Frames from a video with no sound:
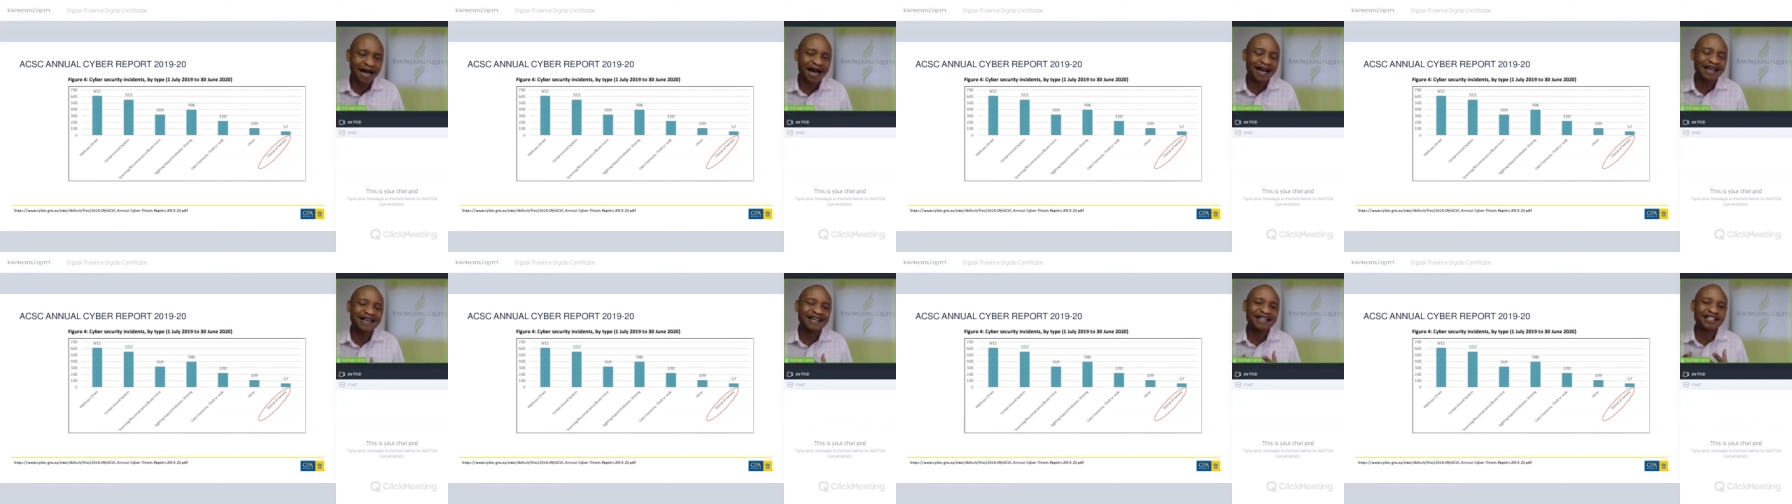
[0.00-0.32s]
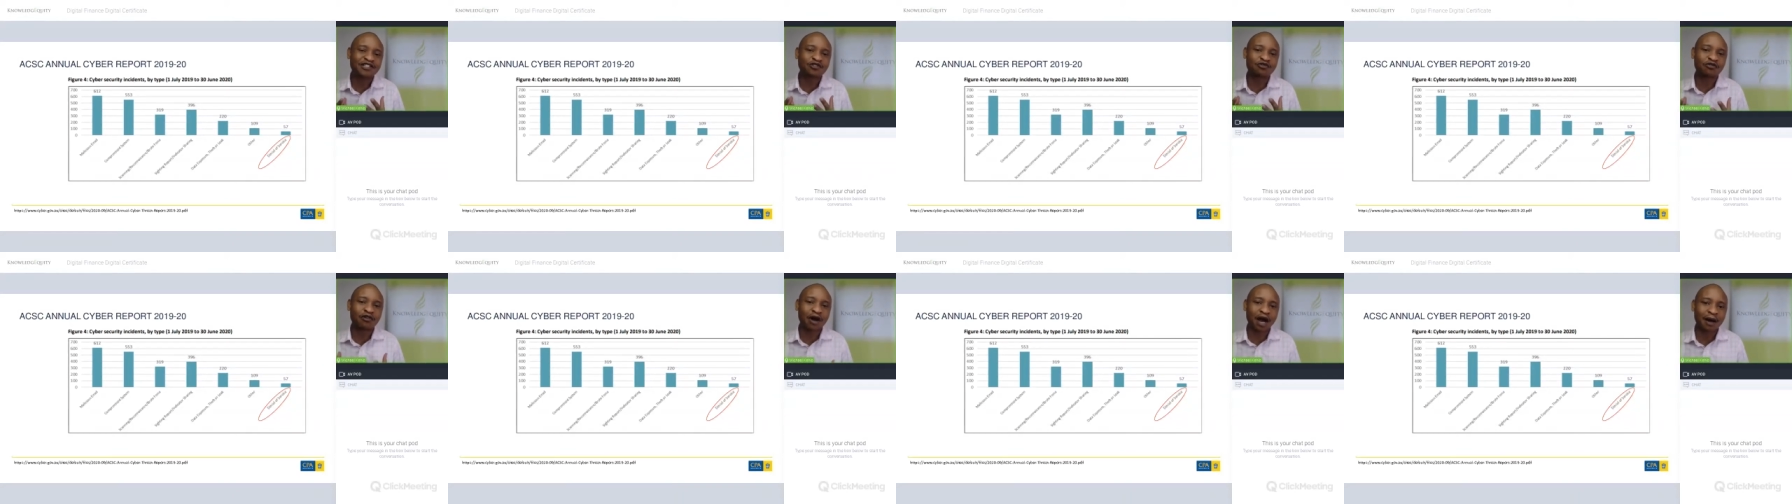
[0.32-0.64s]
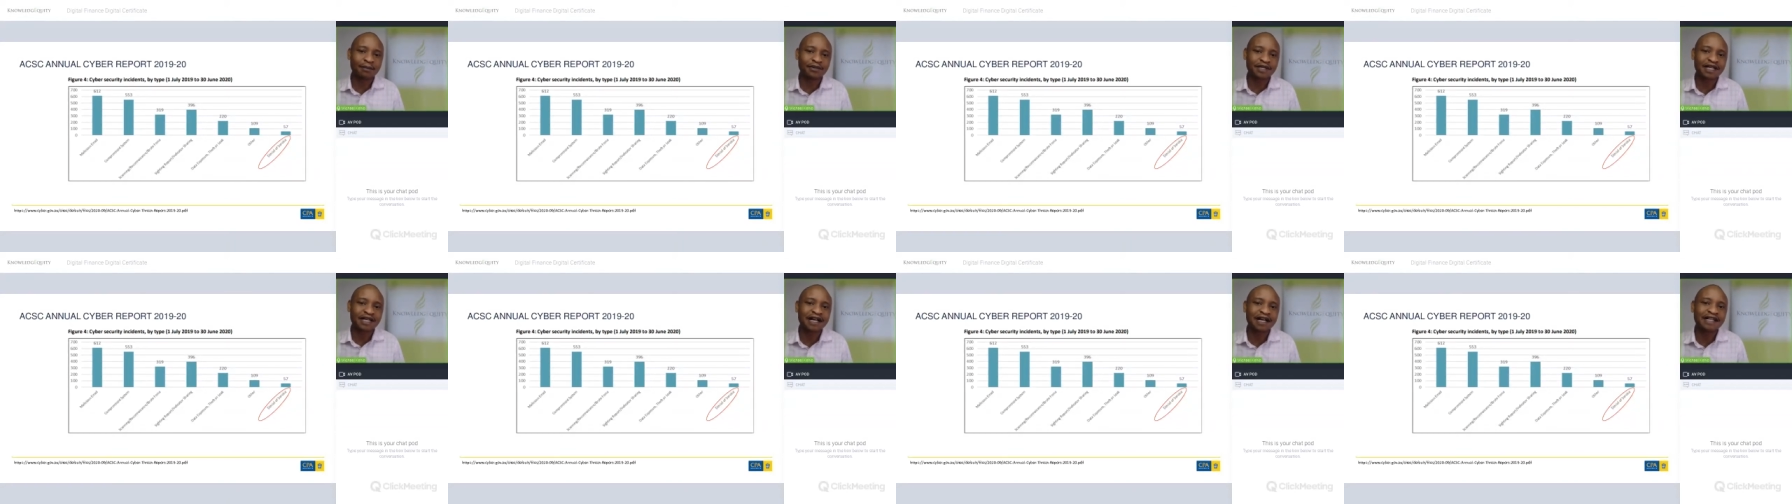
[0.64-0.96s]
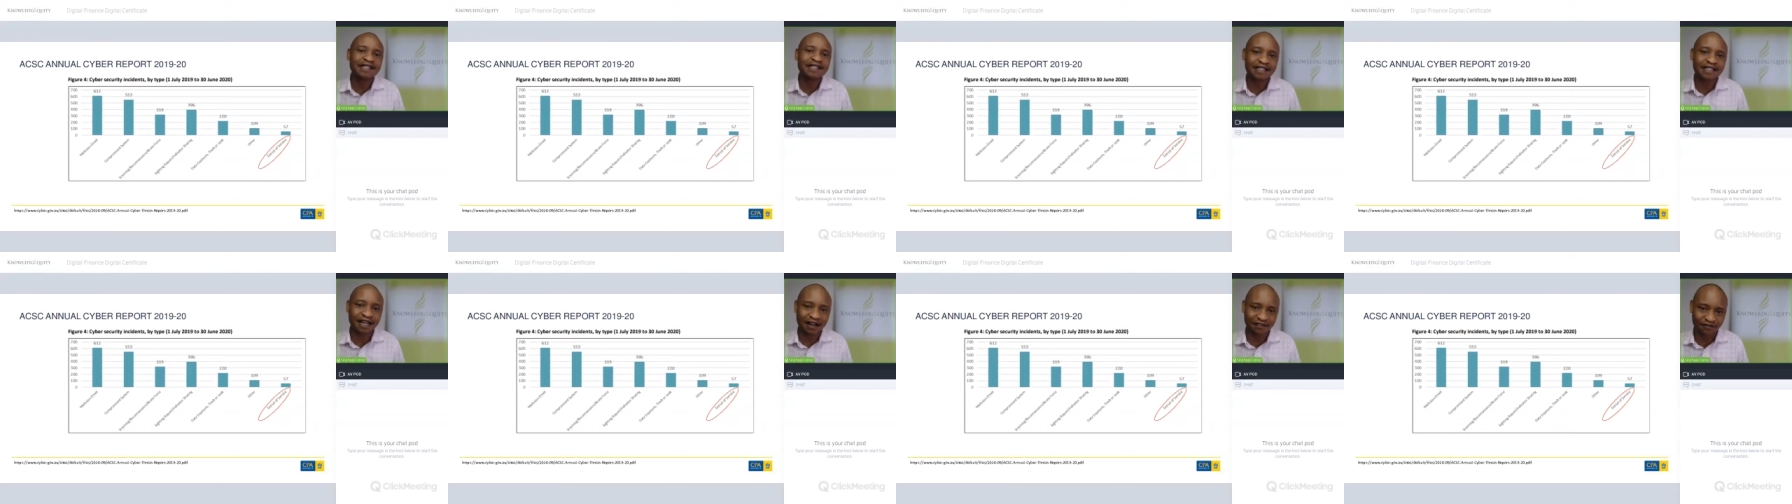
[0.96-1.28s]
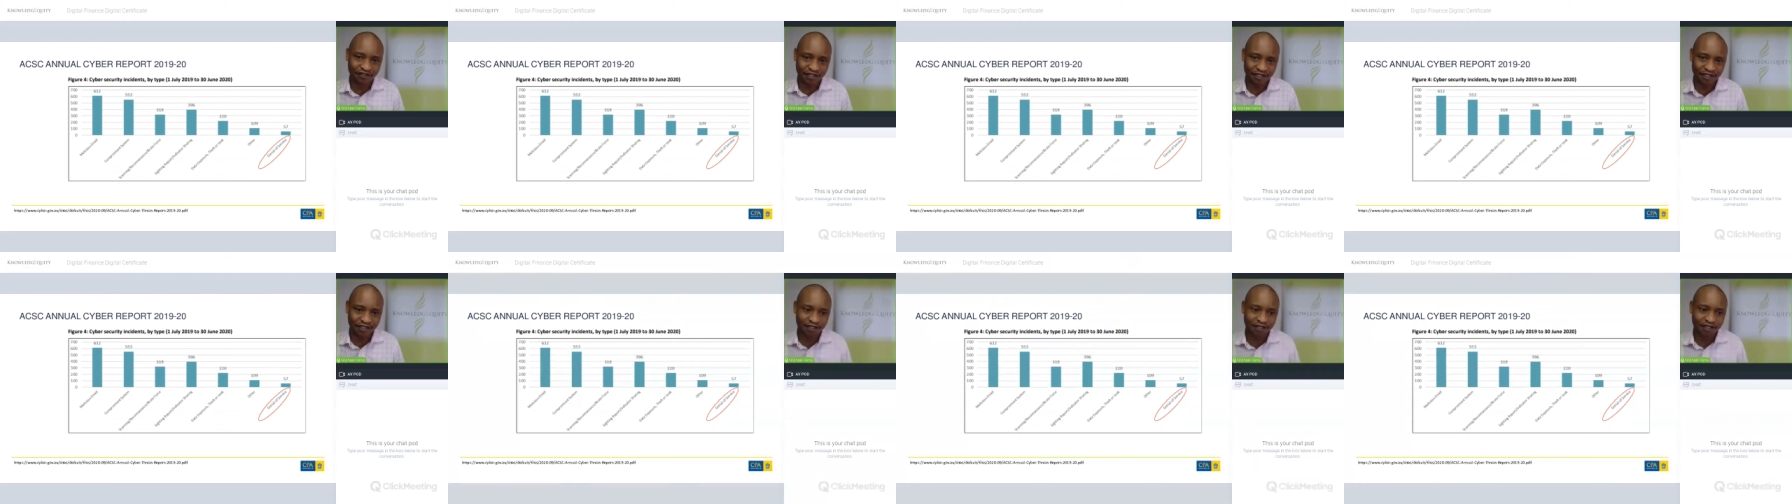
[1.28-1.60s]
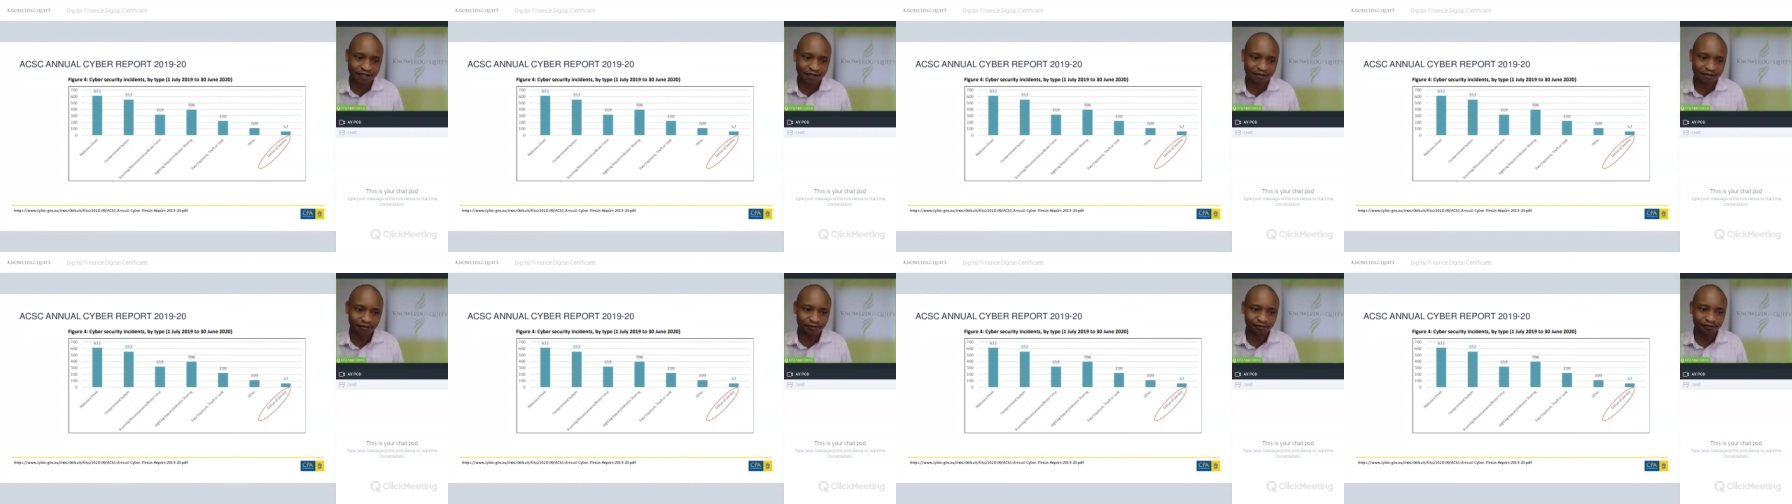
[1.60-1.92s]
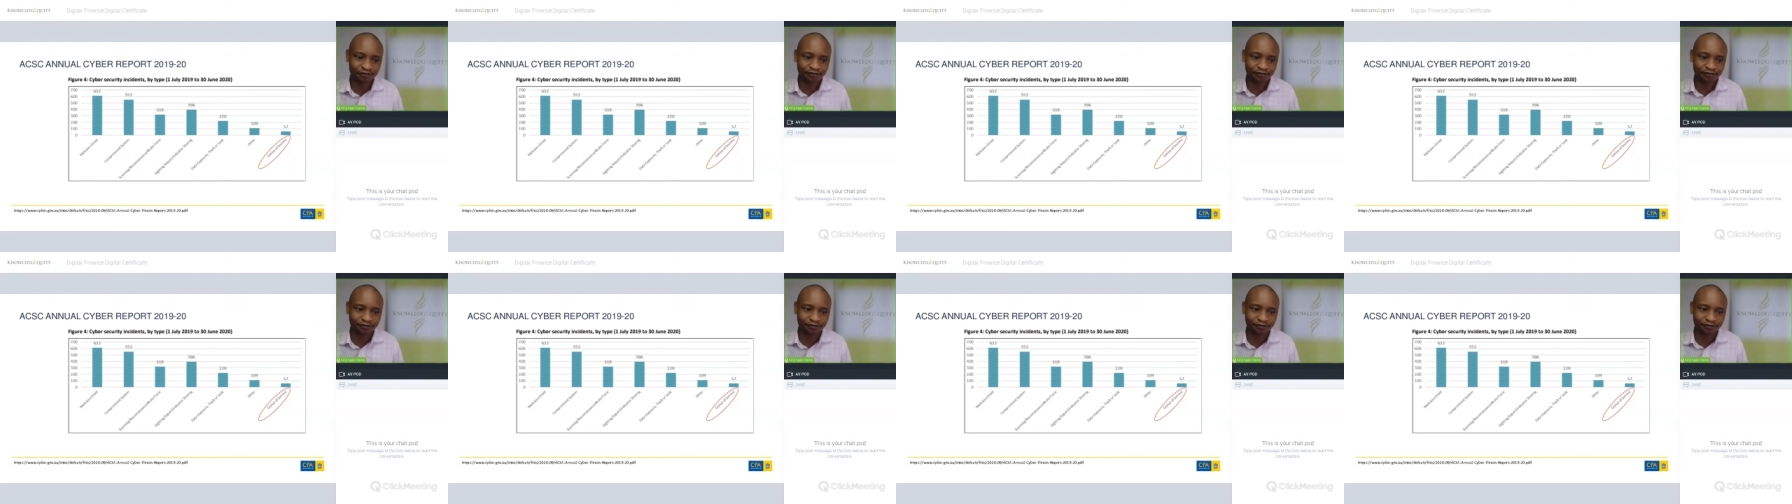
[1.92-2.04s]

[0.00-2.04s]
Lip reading: and disrupt services.